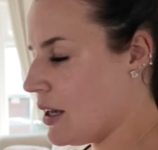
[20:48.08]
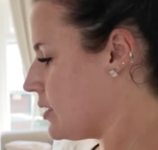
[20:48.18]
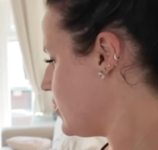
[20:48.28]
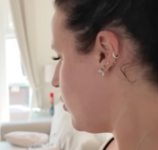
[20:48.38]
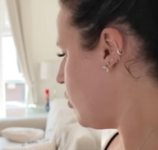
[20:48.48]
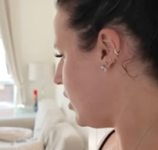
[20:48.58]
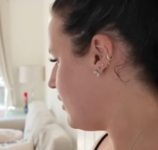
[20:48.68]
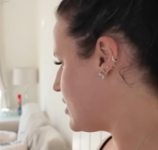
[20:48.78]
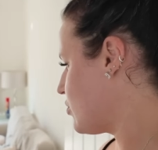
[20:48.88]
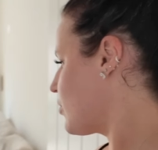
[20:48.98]
because of all of
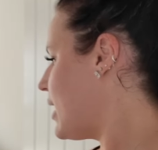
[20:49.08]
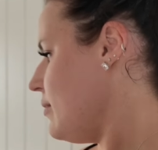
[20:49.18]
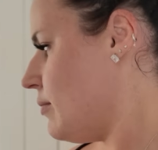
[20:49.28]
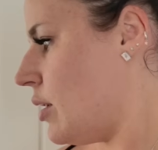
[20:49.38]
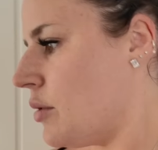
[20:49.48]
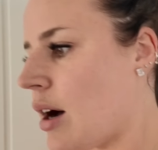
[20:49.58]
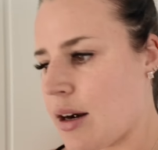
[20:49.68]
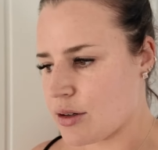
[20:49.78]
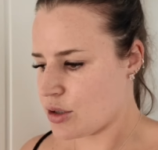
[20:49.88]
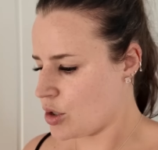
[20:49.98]
his rainbow
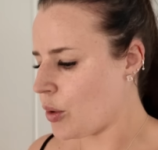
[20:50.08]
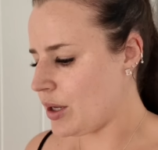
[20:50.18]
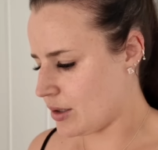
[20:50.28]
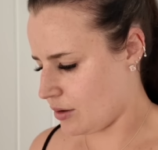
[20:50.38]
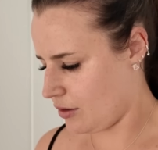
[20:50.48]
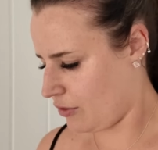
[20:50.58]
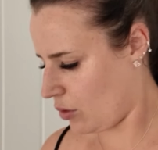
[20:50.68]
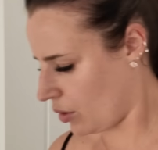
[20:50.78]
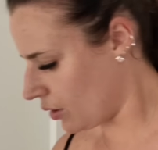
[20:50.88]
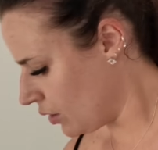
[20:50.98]
colored toys on the floor.